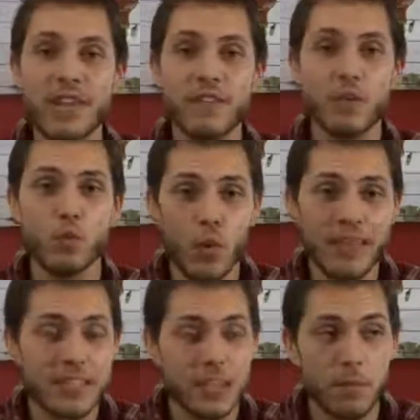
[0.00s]
even
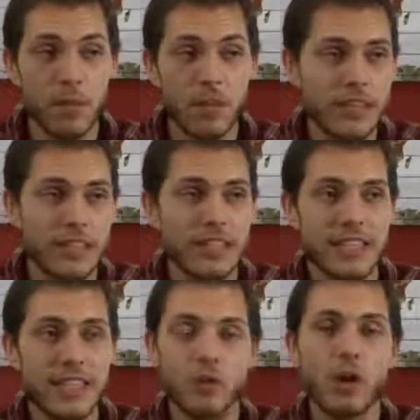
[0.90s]
with something like this
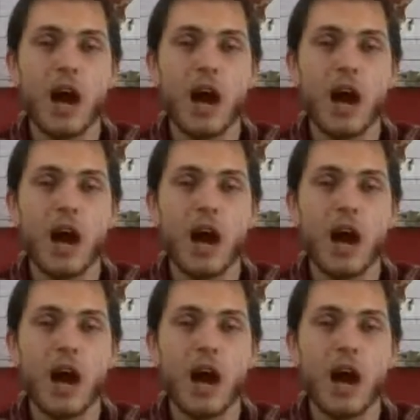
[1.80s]
EU